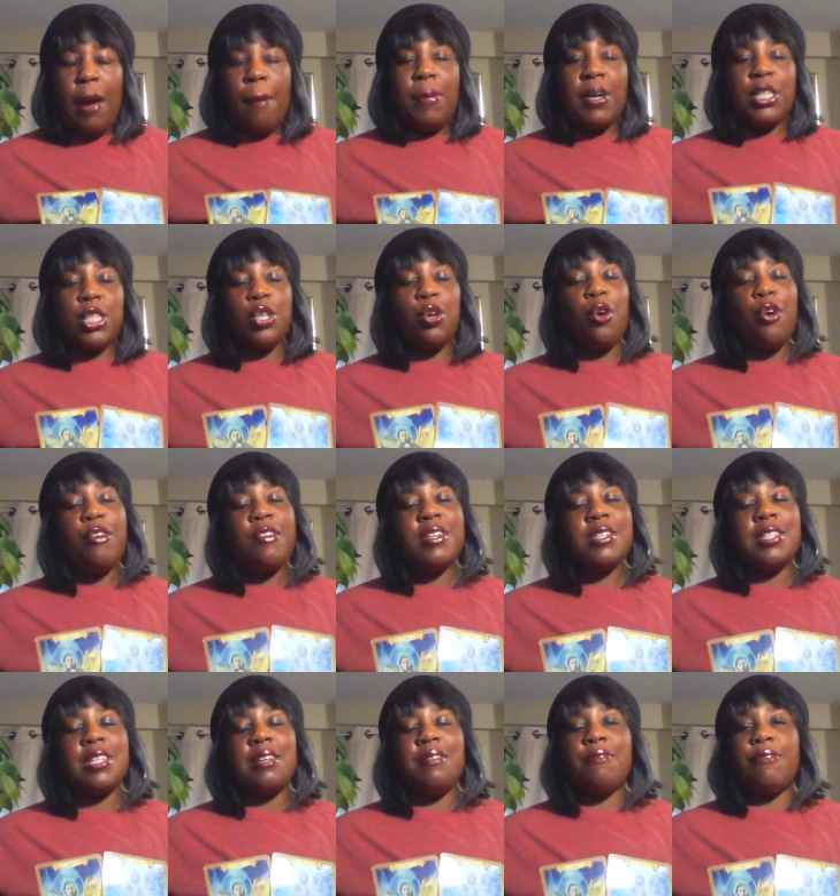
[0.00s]
But
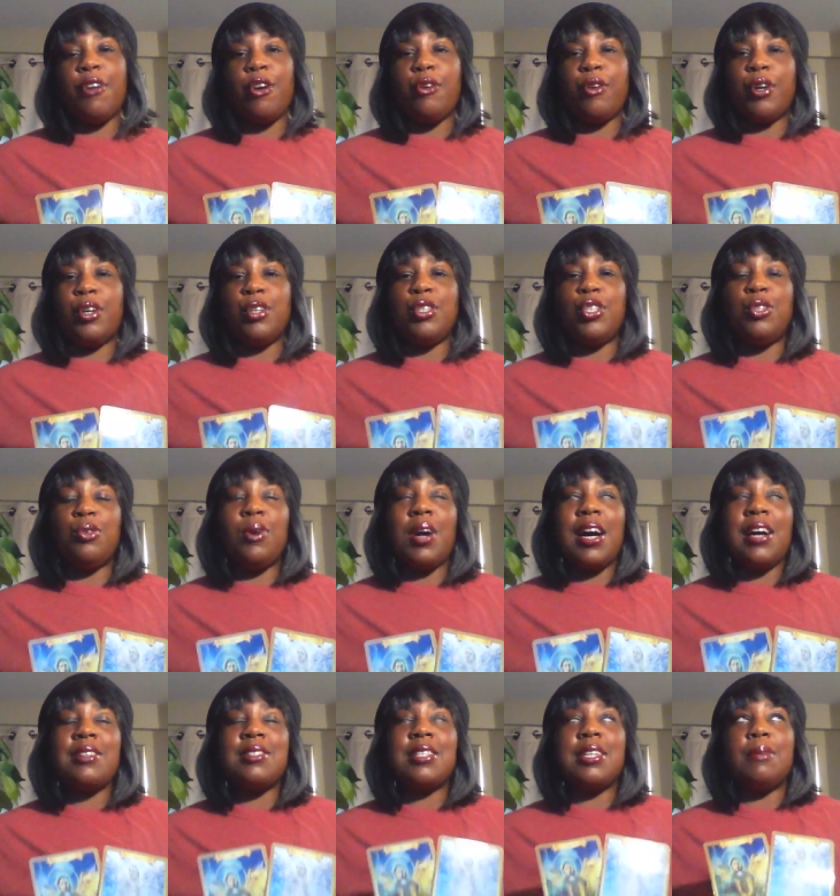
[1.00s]
Taurus and Virgos, you
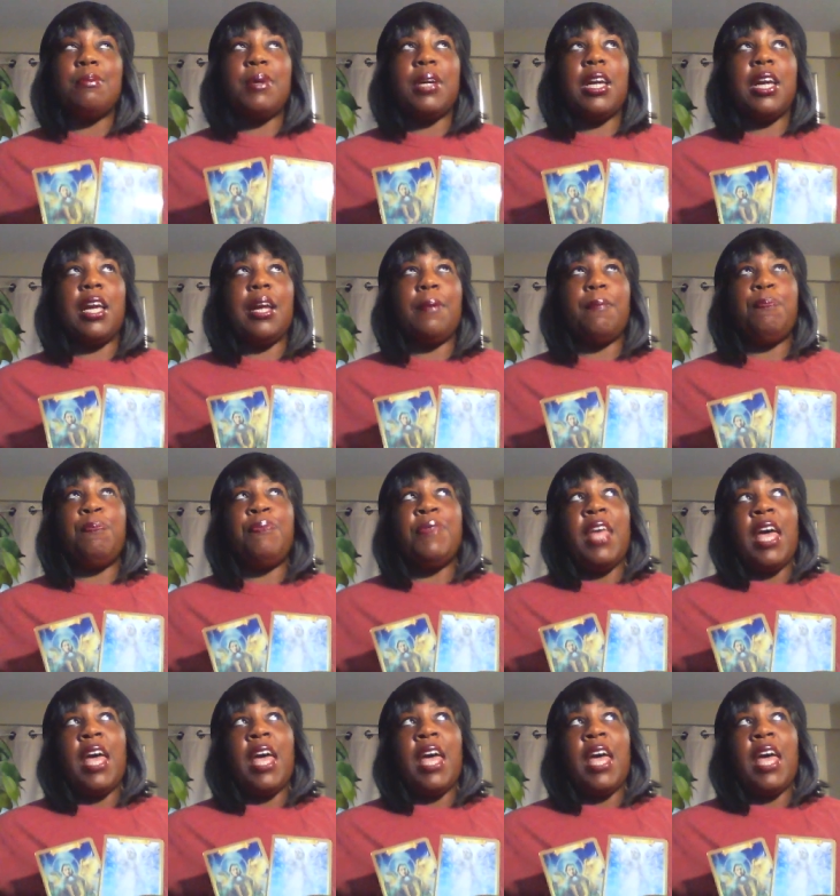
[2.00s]
guys can be